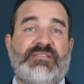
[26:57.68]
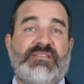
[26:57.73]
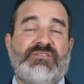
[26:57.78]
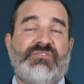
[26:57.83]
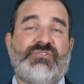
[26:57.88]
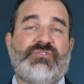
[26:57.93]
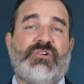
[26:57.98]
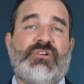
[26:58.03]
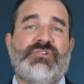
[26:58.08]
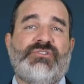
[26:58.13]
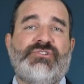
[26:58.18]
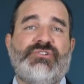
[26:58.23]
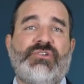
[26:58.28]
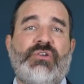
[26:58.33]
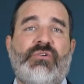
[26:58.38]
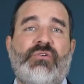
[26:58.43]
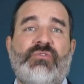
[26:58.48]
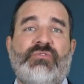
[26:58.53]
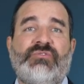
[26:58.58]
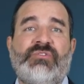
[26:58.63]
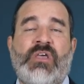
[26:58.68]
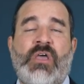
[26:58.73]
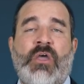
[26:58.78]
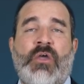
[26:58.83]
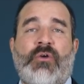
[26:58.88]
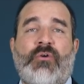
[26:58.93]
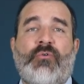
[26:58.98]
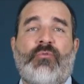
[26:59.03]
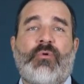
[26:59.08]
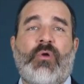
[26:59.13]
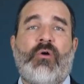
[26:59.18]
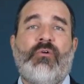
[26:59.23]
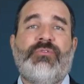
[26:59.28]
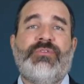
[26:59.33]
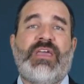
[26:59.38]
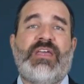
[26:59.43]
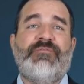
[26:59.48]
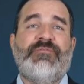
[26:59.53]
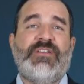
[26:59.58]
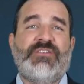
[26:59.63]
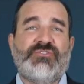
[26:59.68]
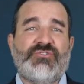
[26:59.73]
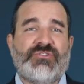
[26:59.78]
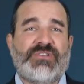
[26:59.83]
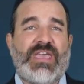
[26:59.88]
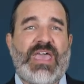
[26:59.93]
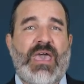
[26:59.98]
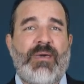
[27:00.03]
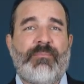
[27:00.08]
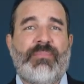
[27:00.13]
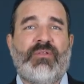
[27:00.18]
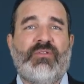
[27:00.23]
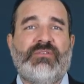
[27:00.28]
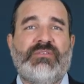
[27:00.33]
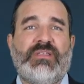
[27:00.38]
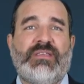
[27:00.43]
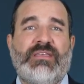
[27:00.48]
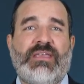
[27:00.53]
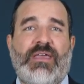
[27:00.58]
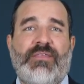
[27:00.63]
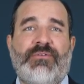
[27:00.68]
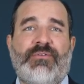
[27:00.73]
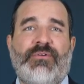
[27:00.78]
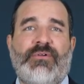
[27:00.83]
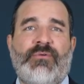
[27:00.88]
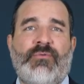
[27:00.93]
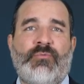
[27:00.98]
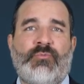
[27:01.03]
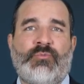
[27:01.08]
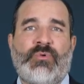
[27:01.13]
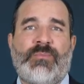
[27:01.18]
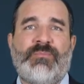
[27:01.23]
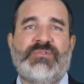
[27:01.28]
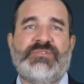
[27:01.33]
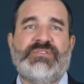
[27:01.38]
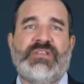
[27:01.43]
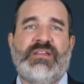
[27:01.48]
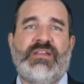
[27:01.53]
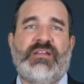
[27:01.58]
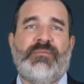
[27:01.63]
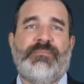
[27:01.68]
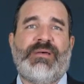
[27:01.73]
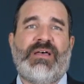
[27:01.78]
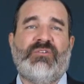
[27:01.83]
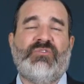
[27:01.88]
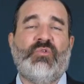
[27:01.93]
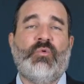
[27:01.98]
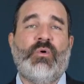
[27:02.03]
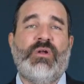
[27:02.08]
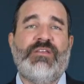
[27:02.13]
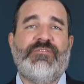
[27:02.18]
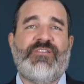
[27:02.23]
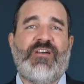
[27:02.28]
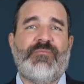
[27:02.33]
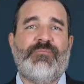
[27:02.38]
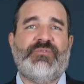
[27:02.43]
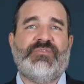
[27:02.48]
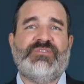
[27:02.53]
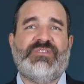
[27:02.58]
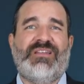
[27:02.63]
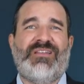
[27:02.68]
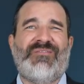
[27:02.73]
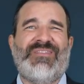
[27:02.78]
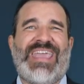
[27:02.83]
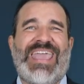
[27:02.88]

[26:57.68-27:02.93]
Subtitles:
this chart shows, growth and venture capital together represented about 25% of